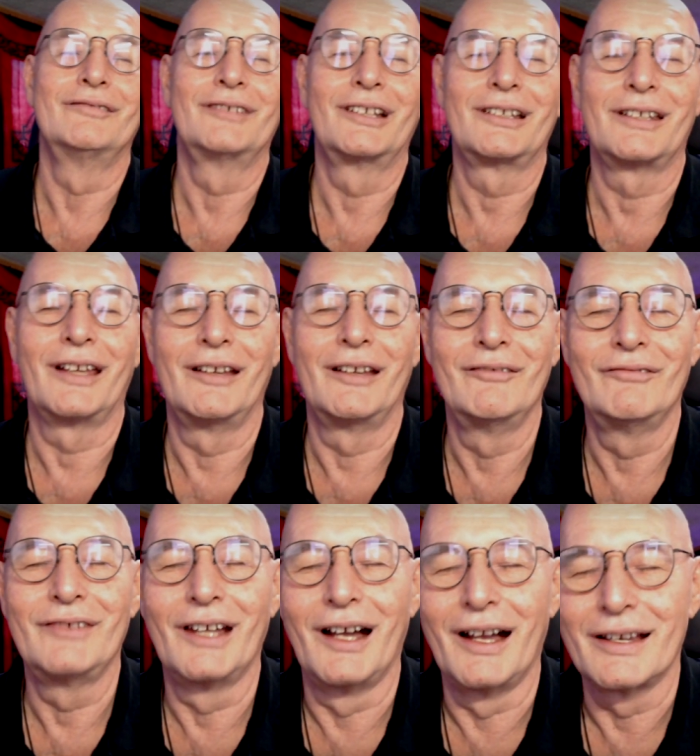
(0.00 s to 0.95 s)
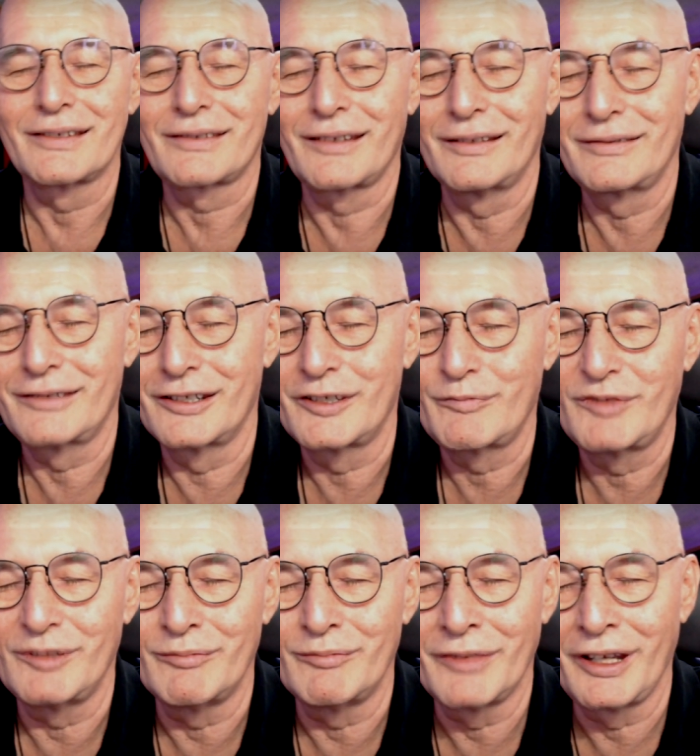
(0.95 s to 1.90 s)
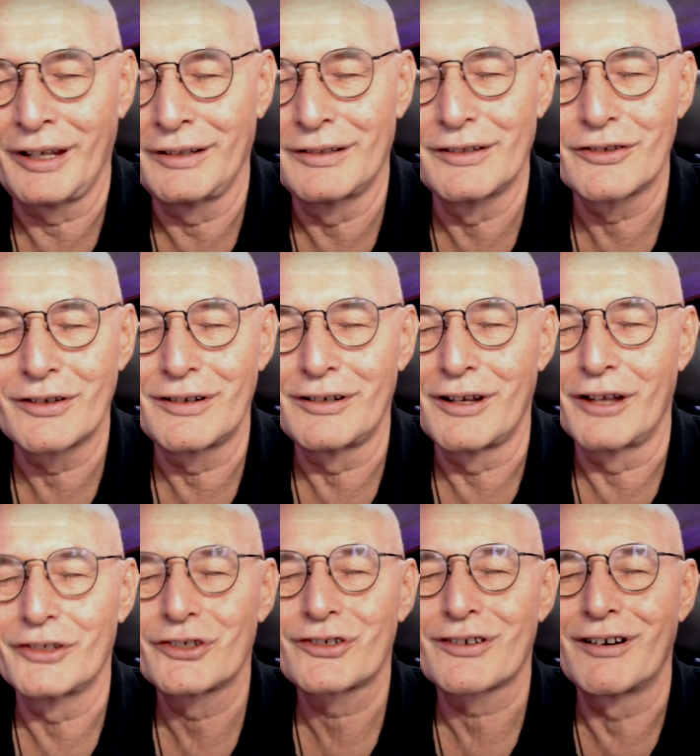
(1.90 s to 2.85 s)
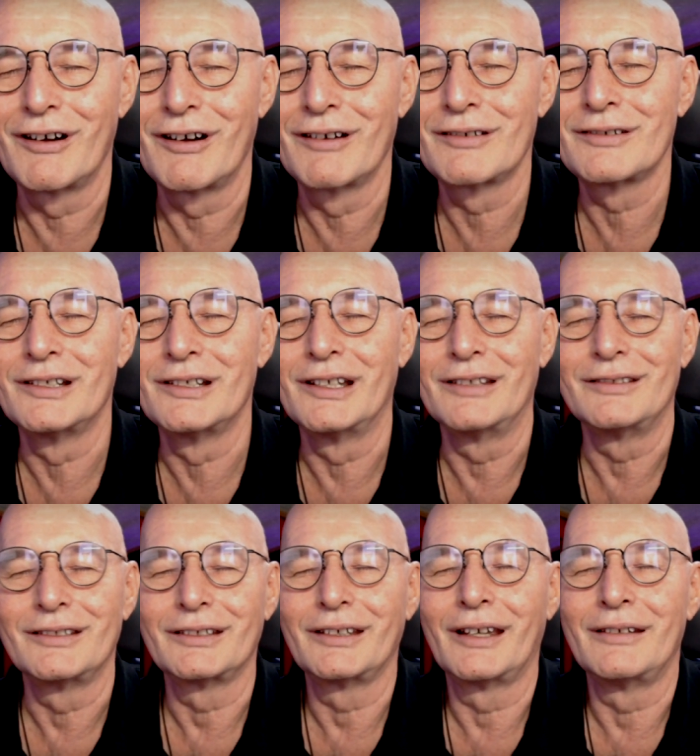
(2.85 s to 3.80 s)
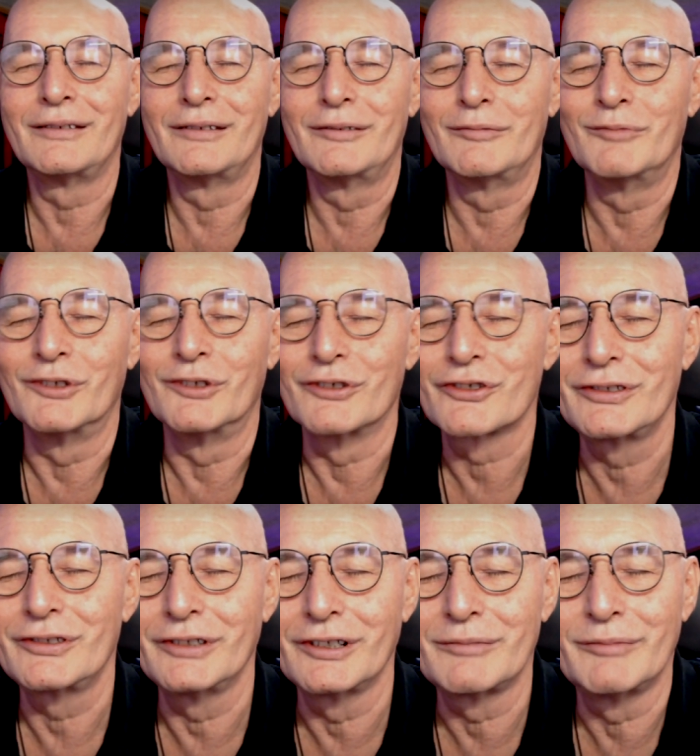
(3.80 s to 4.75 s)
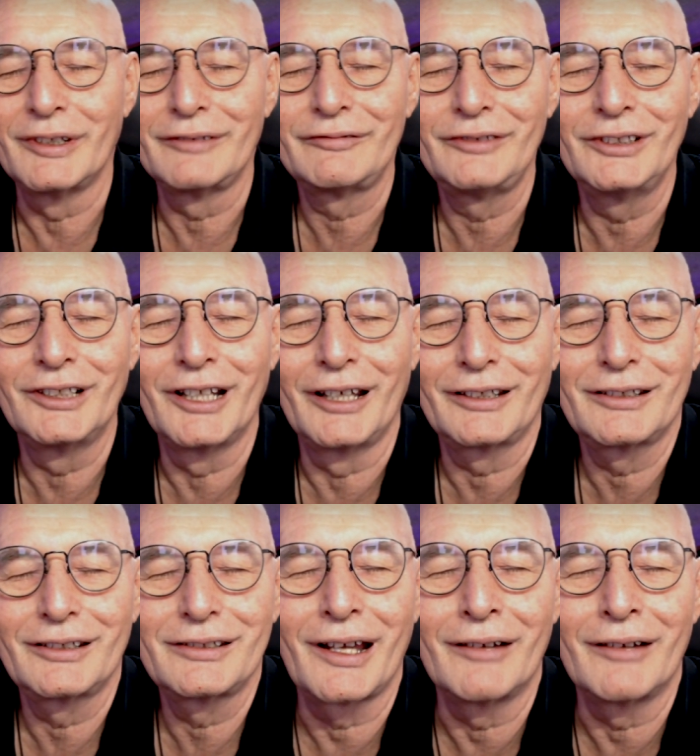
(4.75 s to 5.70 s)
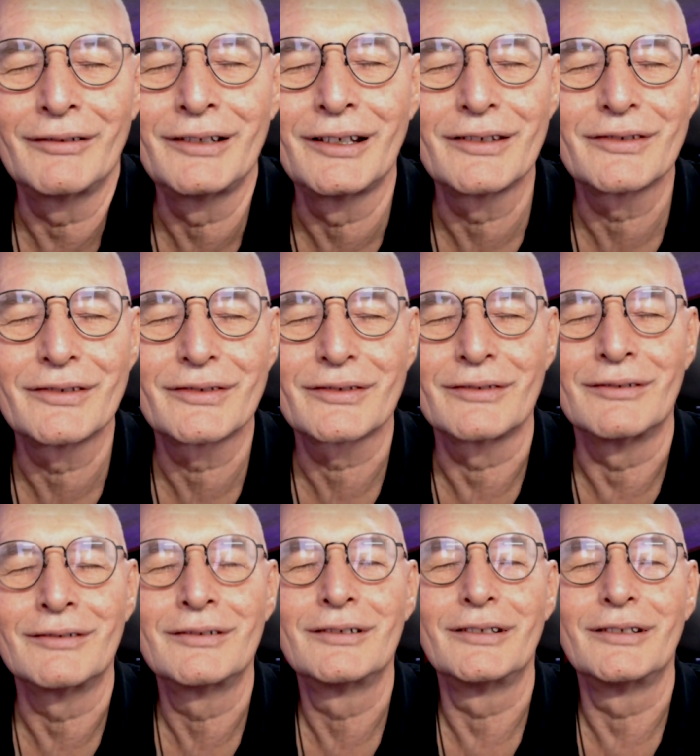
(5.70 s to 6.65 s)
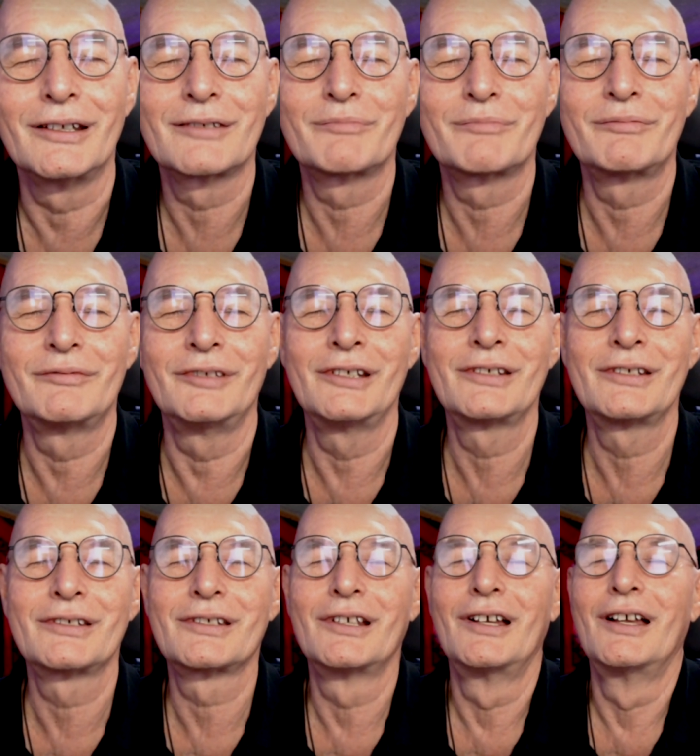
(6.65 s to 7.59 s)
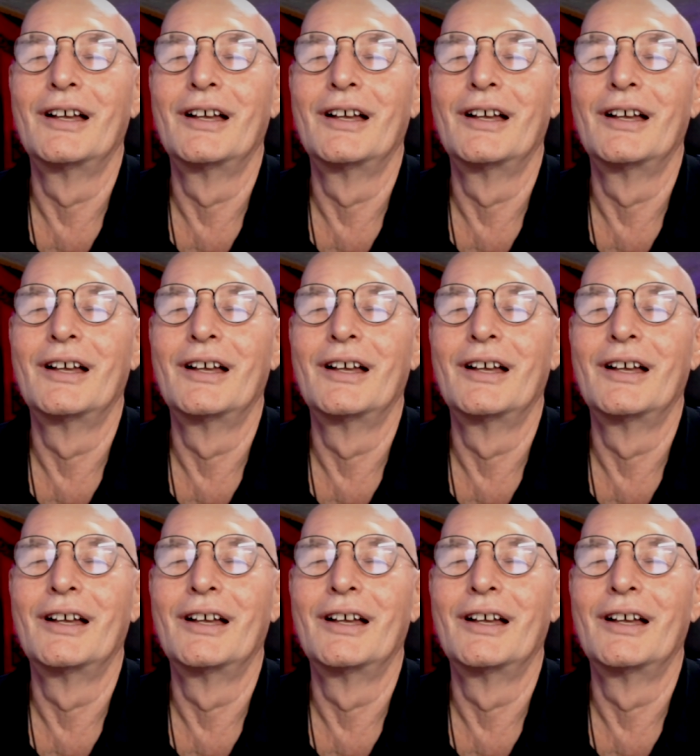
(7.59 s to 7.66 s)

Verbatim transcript: Again, we ask that this be made a lot stronger and again, emotionally it may feel like a downer, so let's please.